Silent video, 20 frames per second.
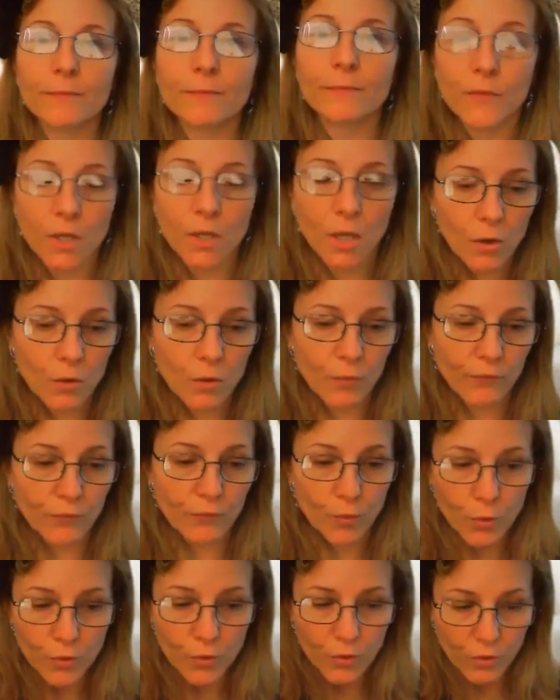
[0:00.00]
No,
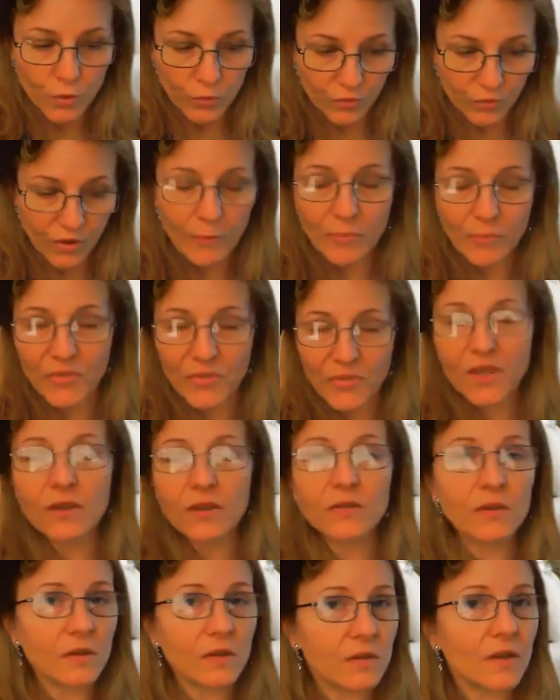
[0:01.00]
for some
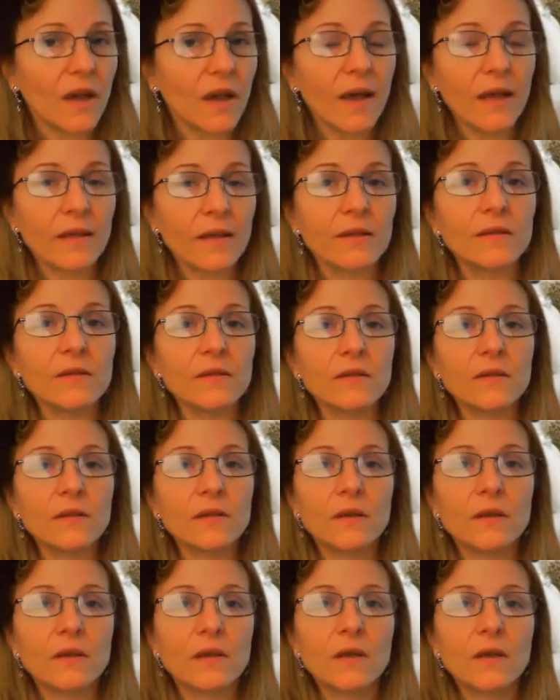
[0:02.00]
things it does.
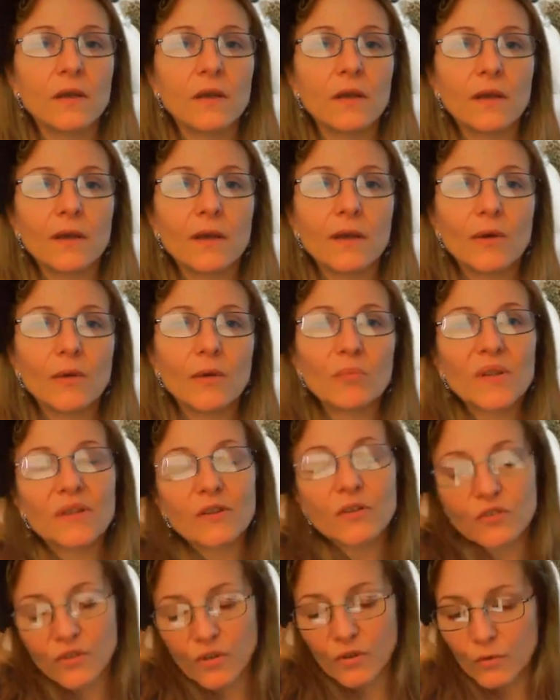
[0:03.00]
But
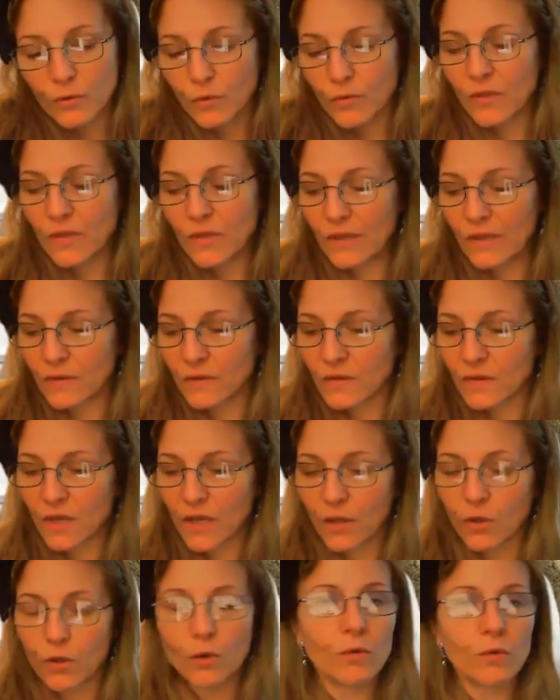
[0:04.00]
there's other things
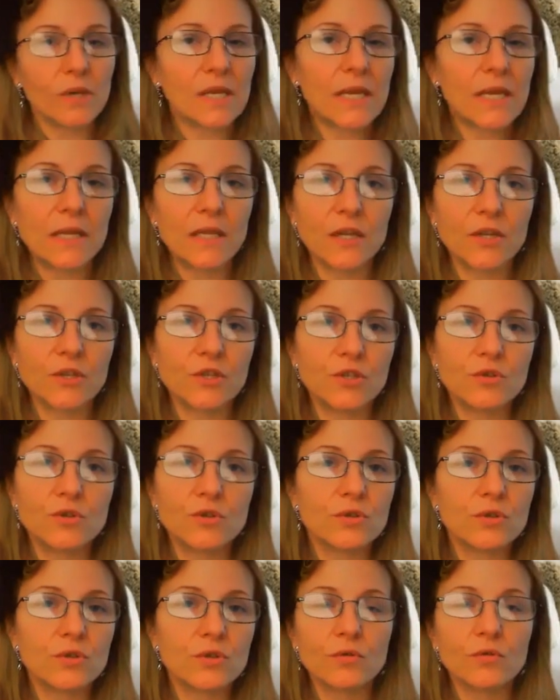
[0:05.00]
that you need that you
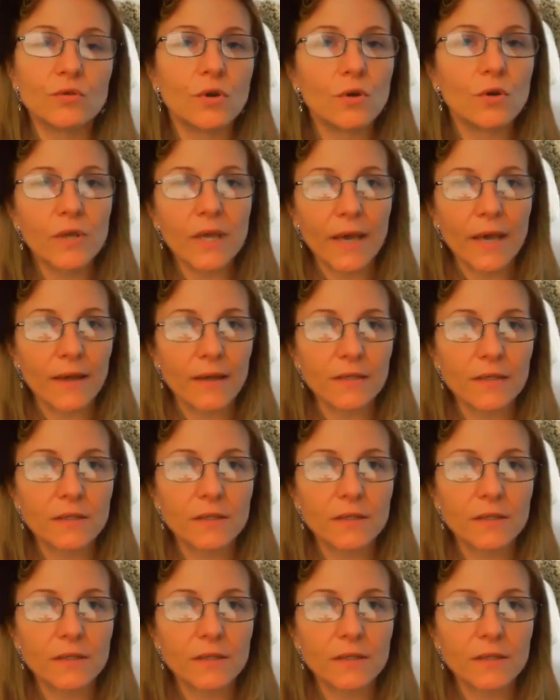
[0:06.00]
just don't know yet.